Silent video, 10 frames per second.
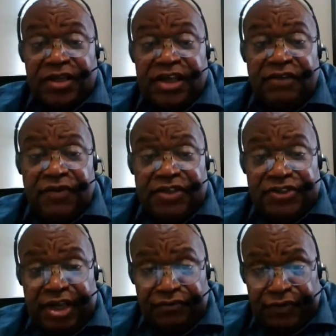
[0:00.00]
David
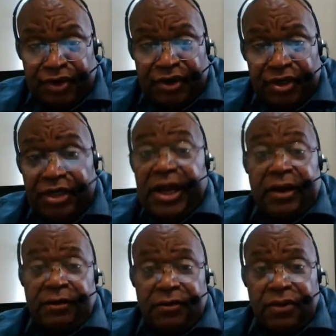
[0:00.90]
sent for her.
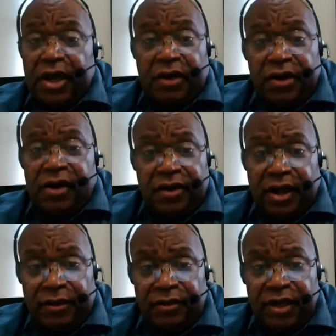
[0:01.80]
None.
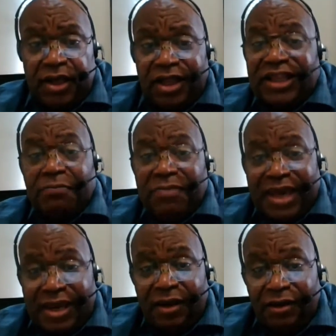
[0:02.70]
The
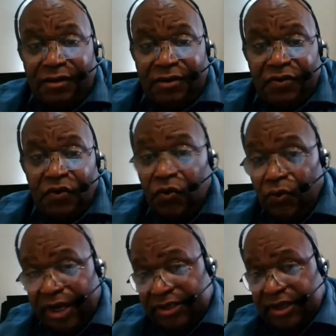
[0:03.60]
men
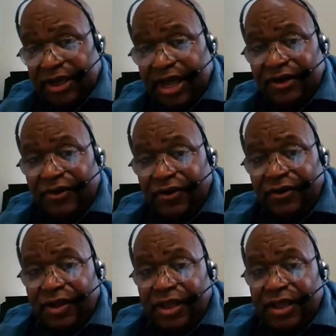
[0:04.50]
who went and got
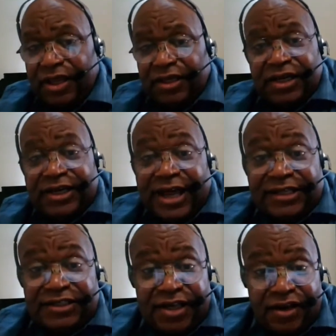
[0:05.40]
her did
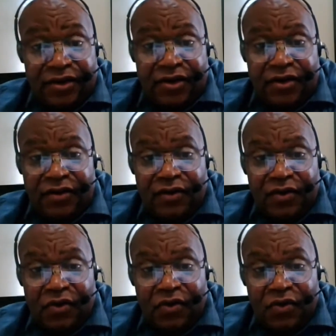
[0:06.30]
not tell her
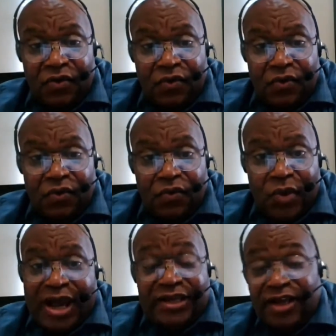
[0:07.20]

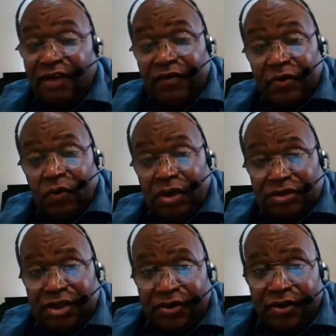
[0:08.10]
why David
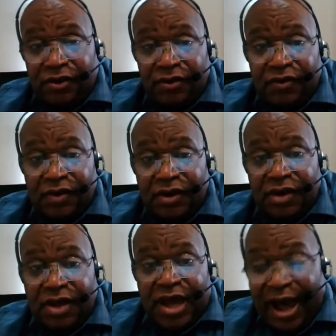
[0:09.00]
wanted her.
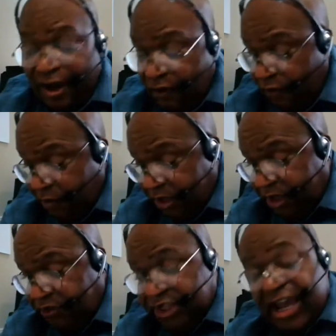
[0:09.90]
I
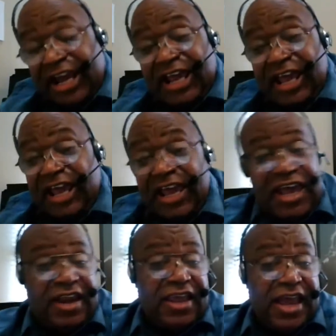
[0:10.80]
don't believe she had
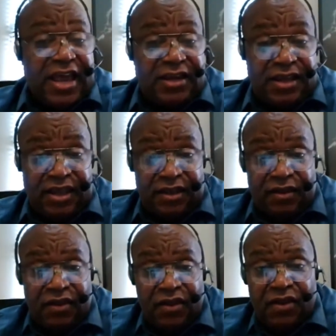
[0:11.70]
any
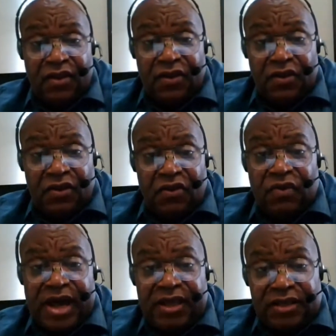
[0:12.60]
idea
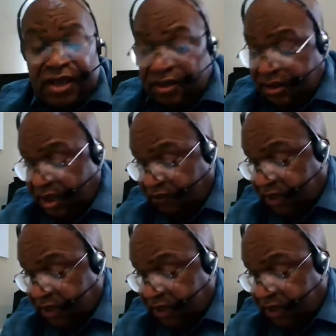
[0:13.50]
why King